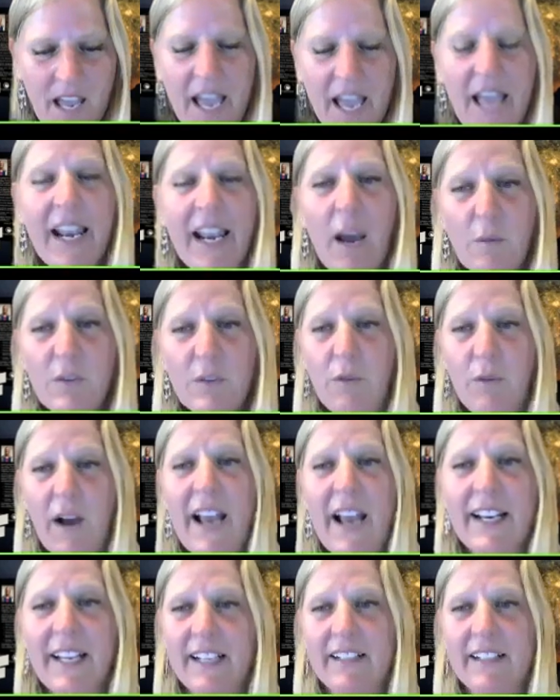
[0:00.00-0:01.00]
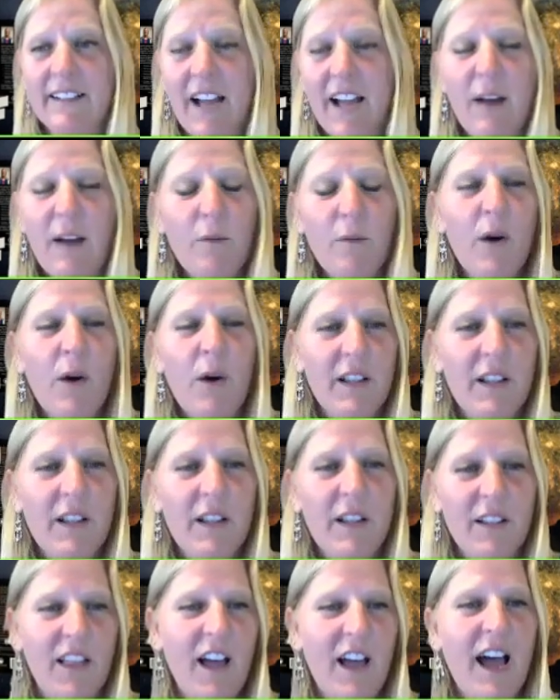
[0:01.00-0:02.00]
I was writing. I wrote
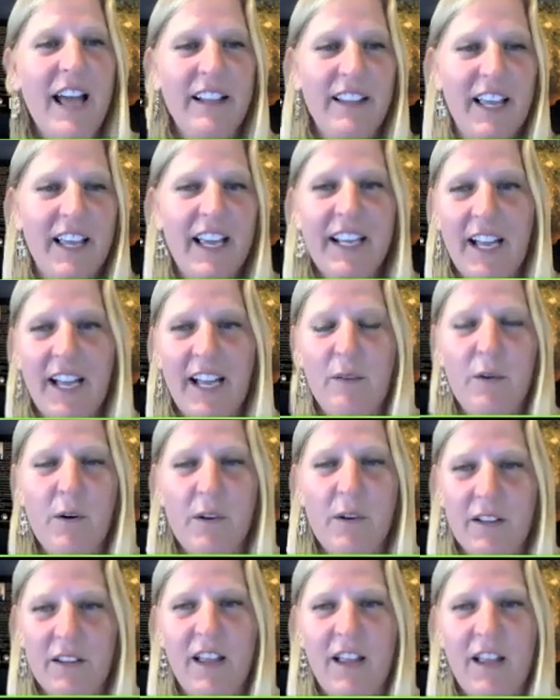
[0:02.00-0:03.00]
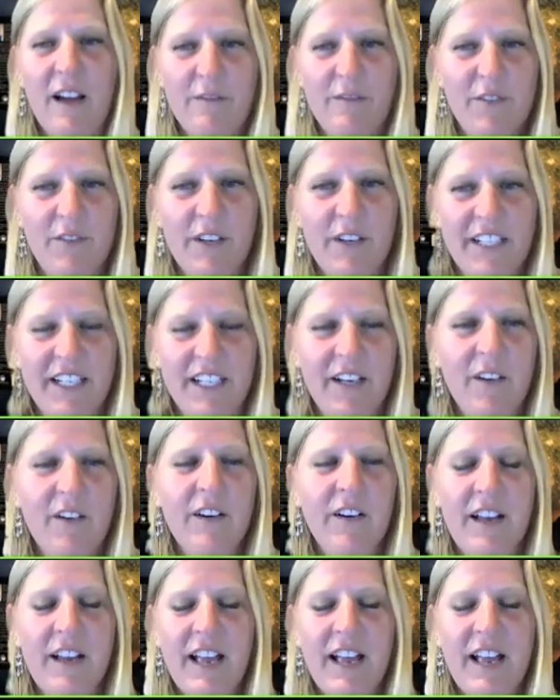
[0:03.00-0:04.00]
a lot. Like I wrote a lot for a
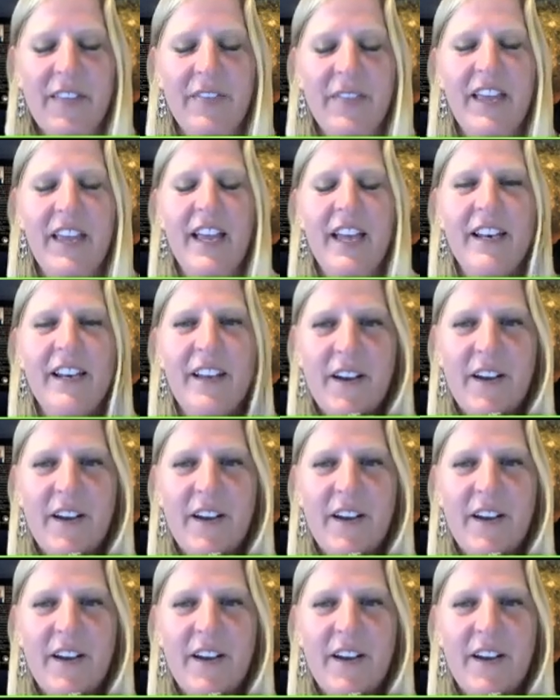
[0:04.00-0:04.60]
year, and then